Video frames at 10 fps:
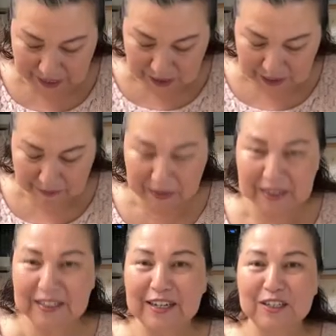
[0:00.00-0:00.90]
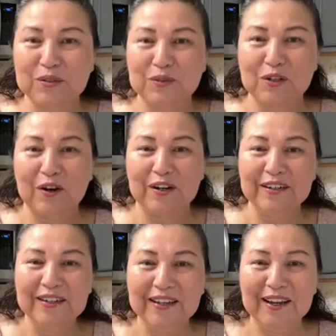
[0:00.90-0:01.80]
I just have my tennis shoes on
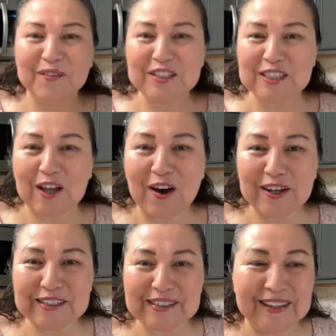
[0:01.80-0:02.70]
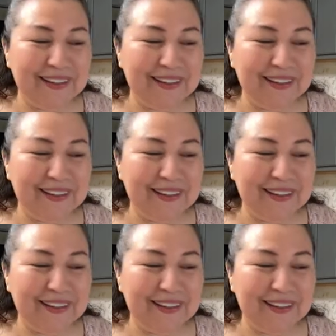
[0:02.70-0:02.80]
with socks.